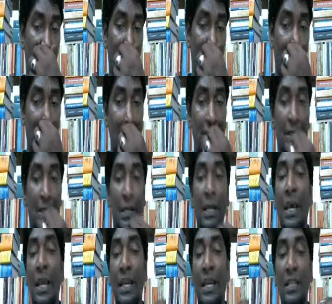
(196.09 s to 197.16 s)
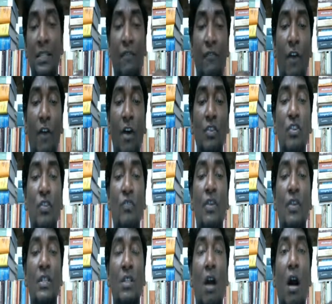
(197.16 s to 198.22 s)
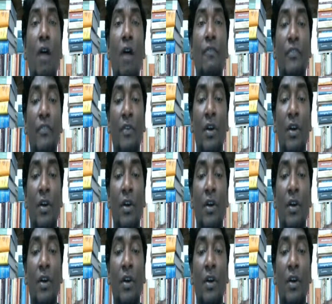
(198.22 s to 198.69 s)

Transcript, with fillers: manager is a function of a staff